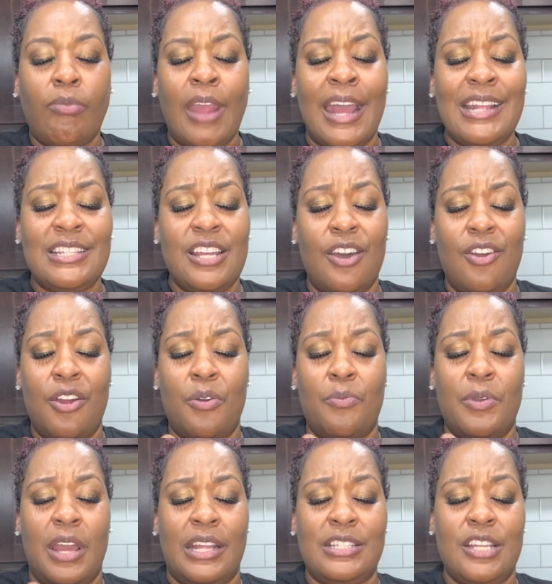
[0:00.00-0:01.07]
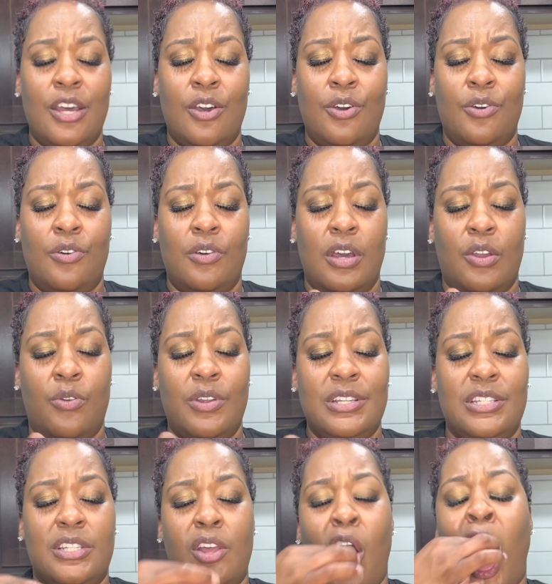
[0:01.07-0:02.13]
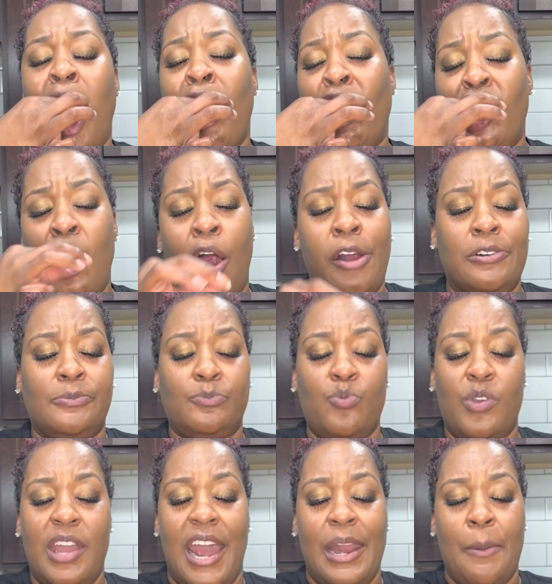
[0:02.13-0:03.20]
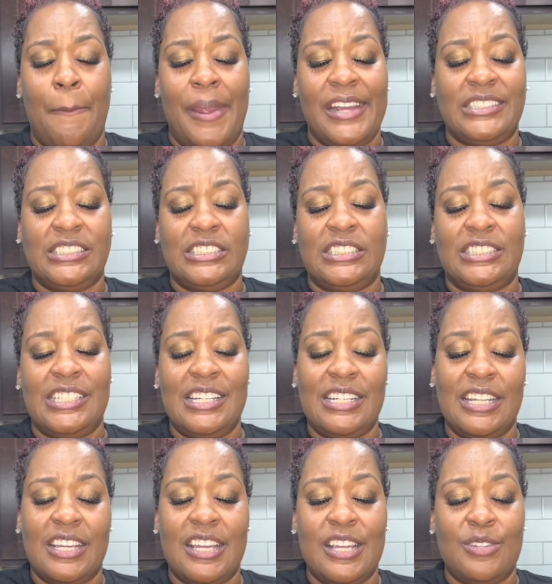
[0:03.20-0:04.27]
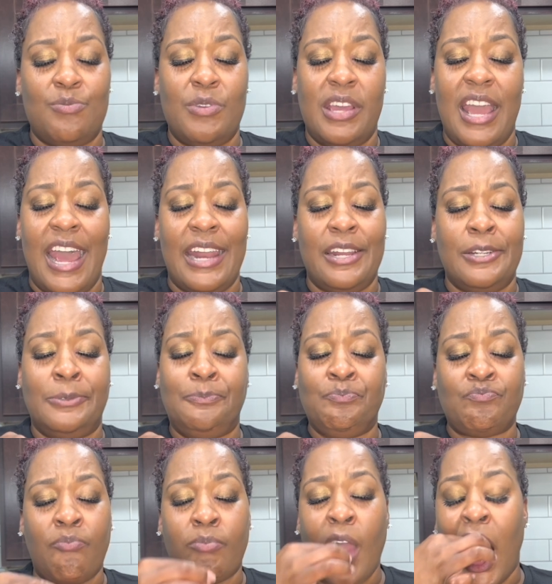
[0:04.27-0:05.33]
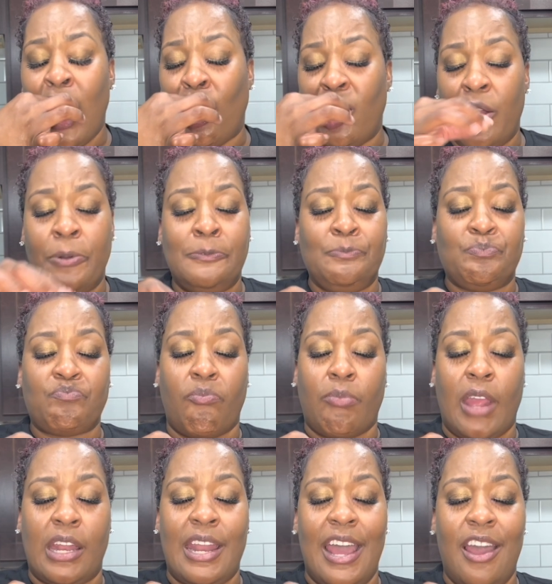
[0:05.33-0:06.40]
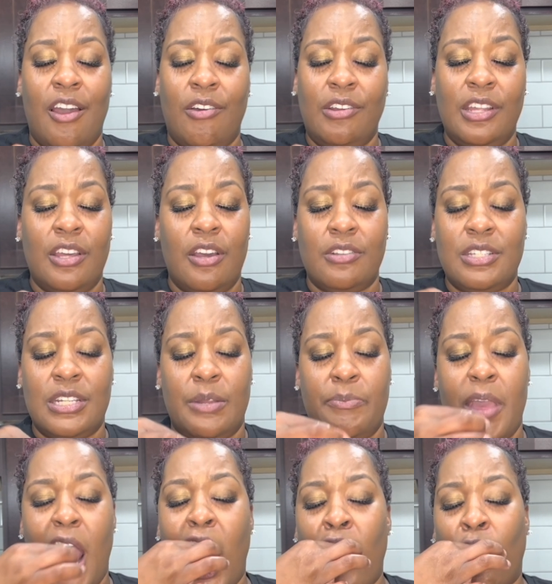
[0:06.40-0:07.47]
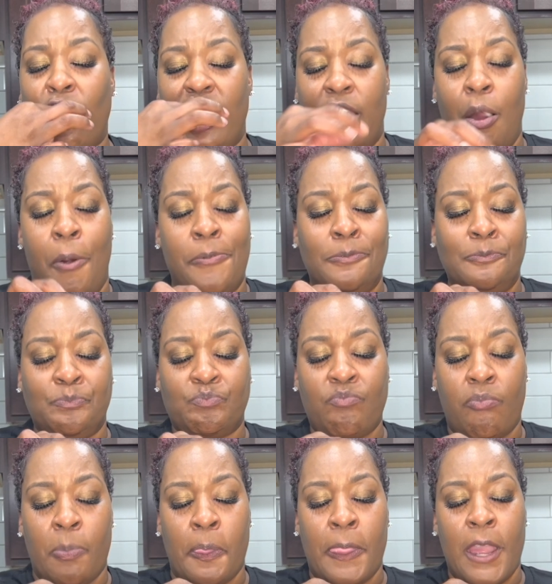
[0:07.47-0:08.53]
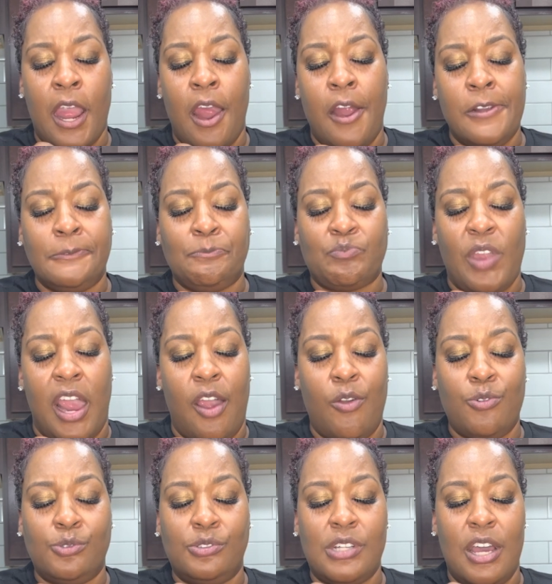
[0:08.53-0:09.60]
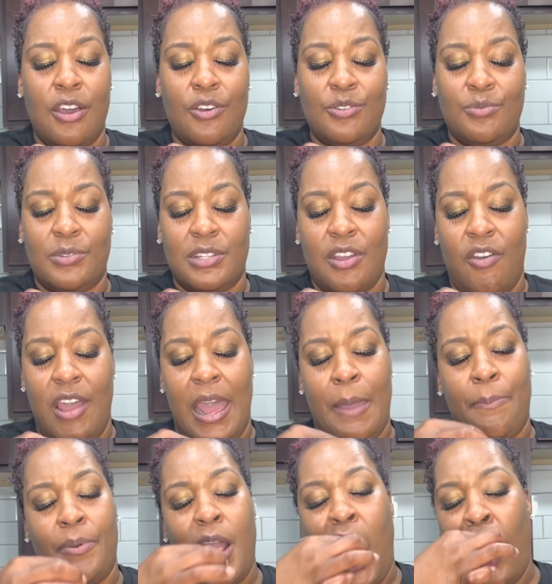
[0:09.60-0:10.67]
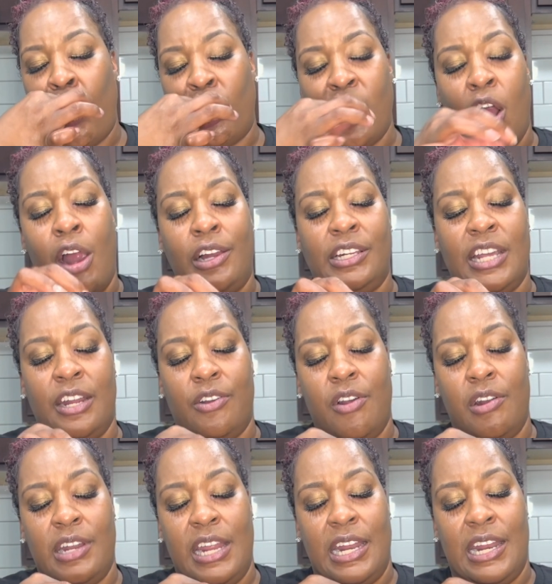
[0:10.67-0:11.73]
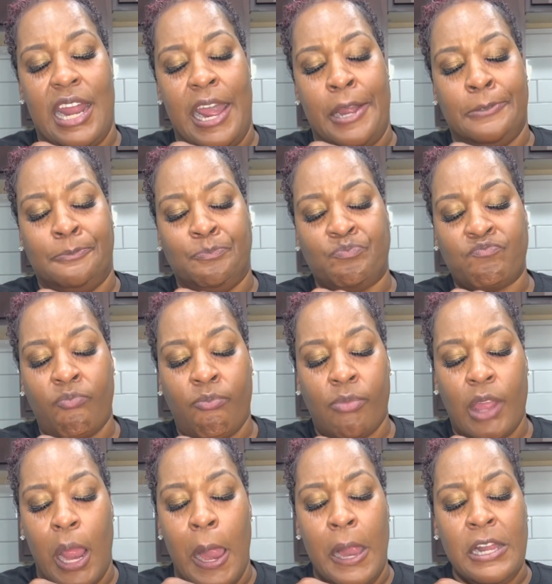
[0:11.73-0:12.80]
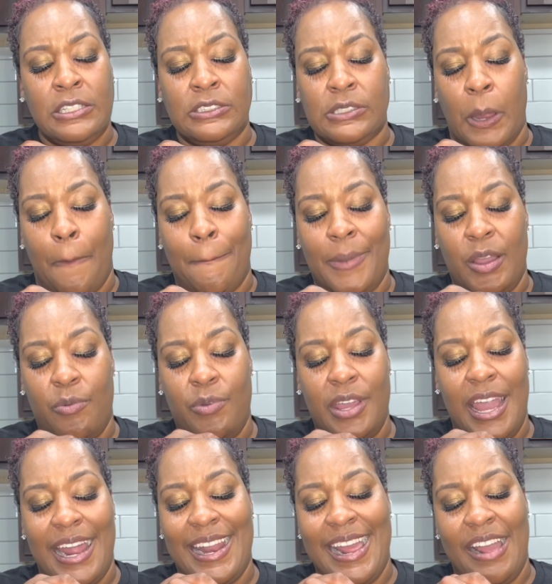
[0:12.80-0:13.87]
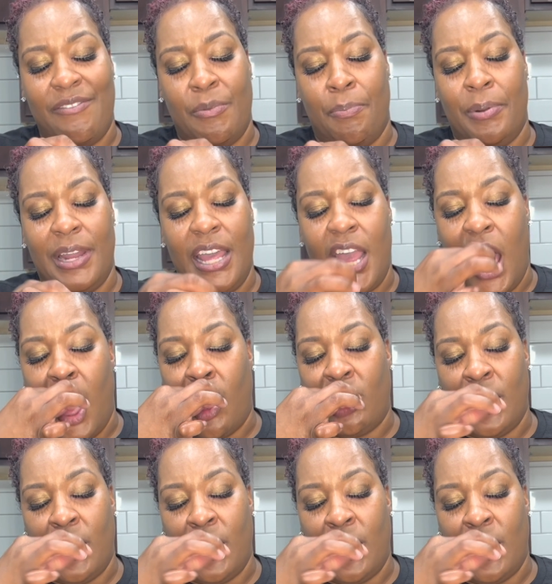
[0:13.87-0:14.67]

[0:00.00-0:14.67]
I told Crystal we gotta make an agenda because we gotta not only go to the meet and greet, and who knows what's gonna happen later on that night, but we gotta have a plan.